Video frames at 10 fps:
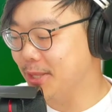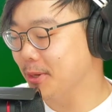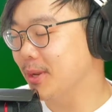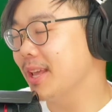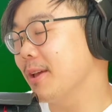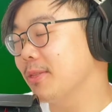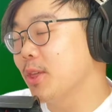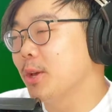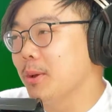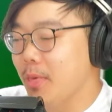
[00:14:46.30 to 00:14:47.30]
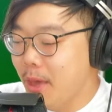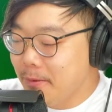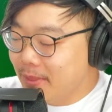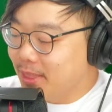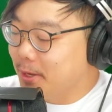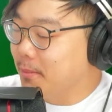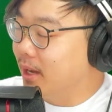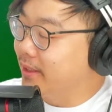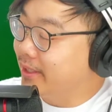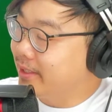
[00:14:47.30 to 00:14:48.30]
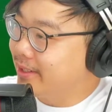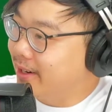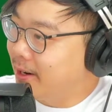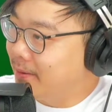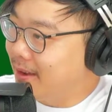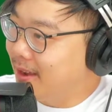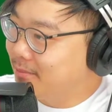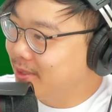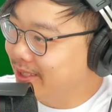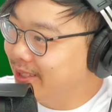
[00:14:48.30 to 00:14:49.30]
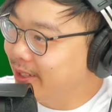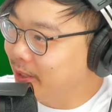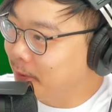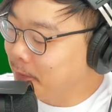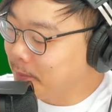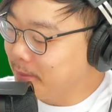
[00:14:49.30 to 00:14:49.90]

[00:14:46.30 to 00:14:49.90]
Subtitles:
Dude, think about this, all right? I'm sitting here.